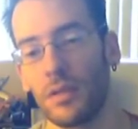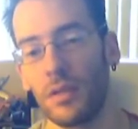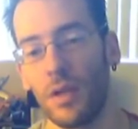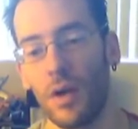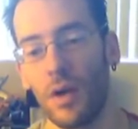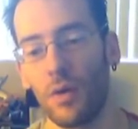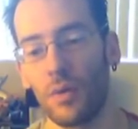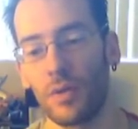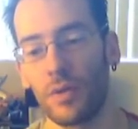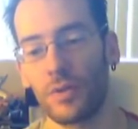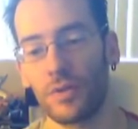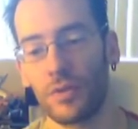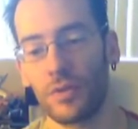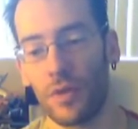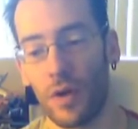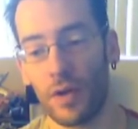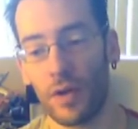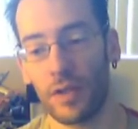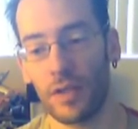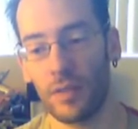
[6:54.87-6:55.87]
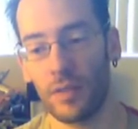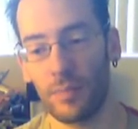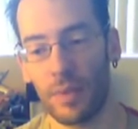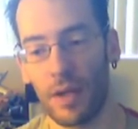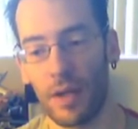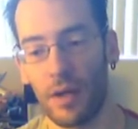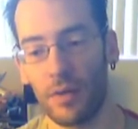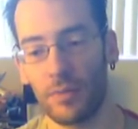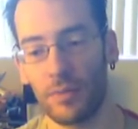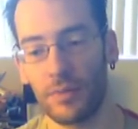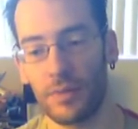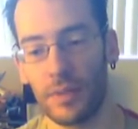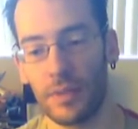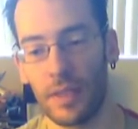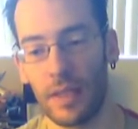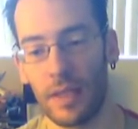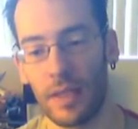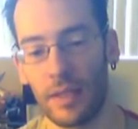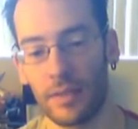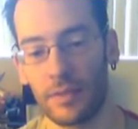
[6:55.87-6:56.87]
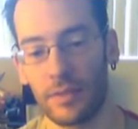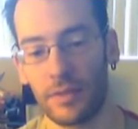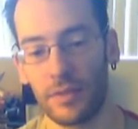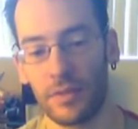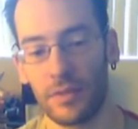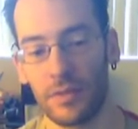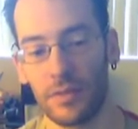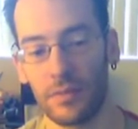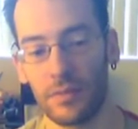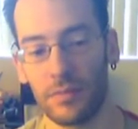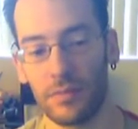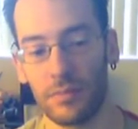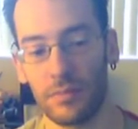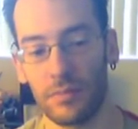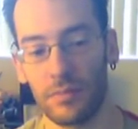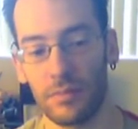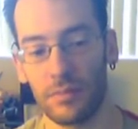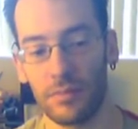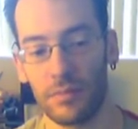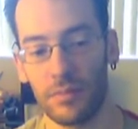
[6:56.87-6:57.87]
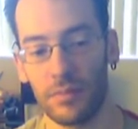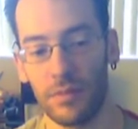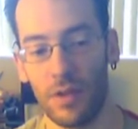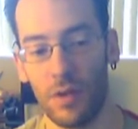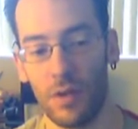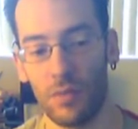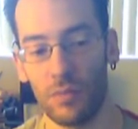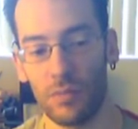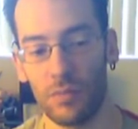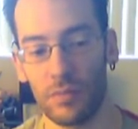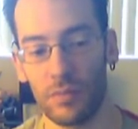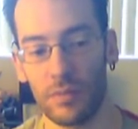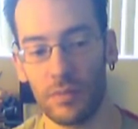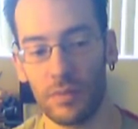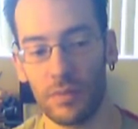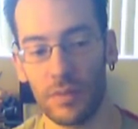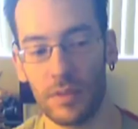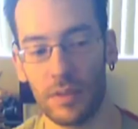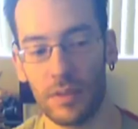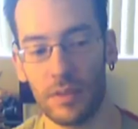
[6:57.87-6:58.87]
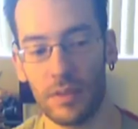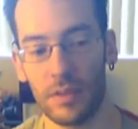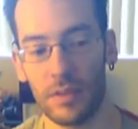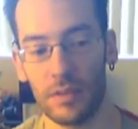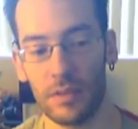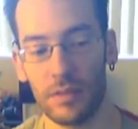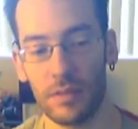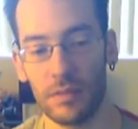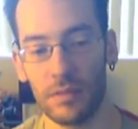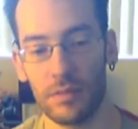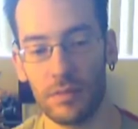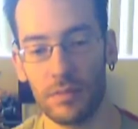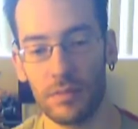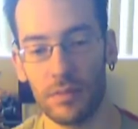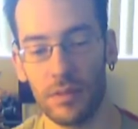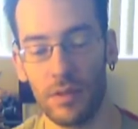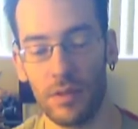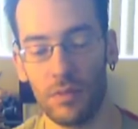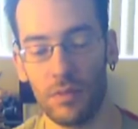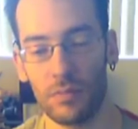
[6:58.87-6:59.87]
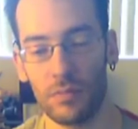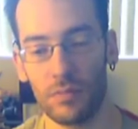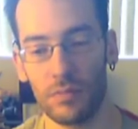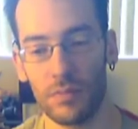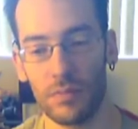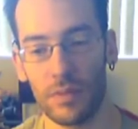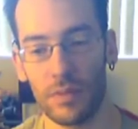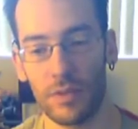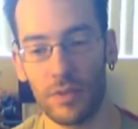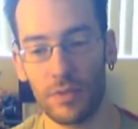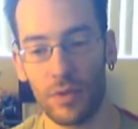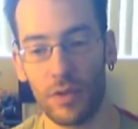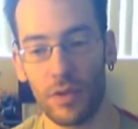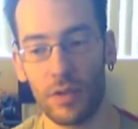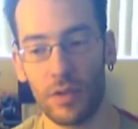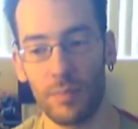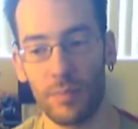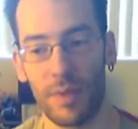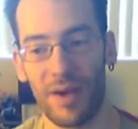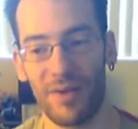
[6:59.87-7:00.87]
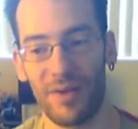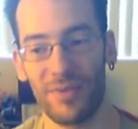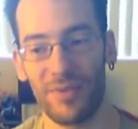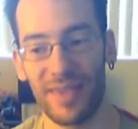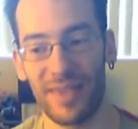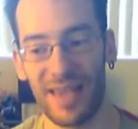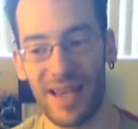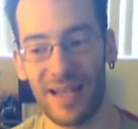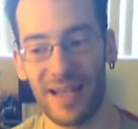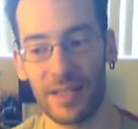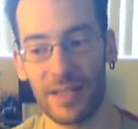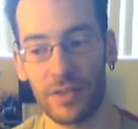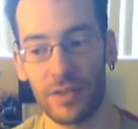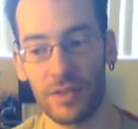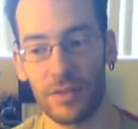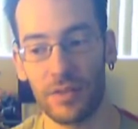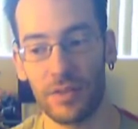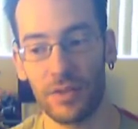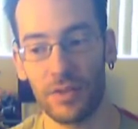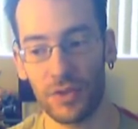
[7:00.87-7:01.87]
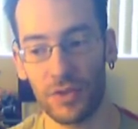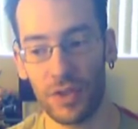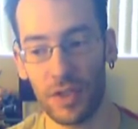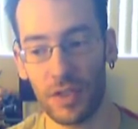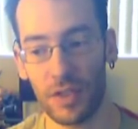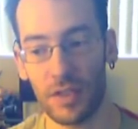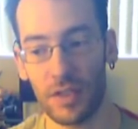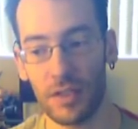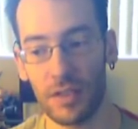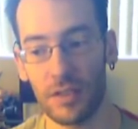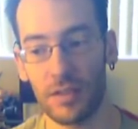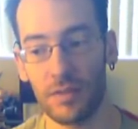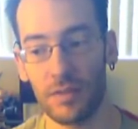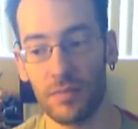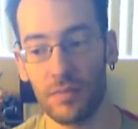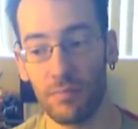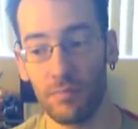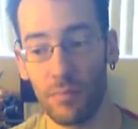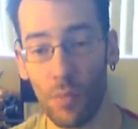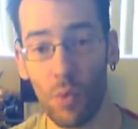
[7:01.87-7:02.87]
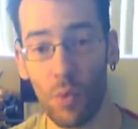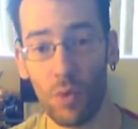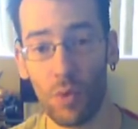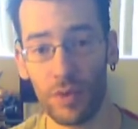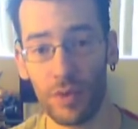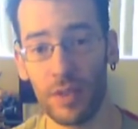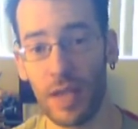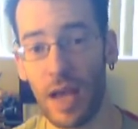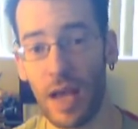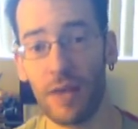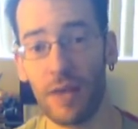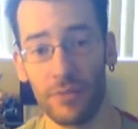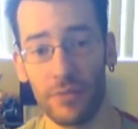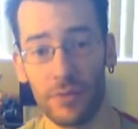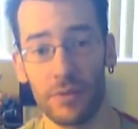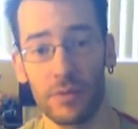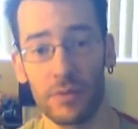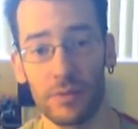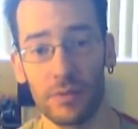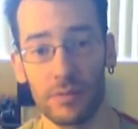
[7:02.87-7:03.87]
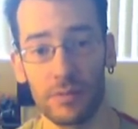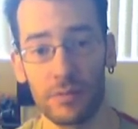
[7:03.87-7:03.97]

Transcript: you know, it's talking about that, it's talking about that the city more than ever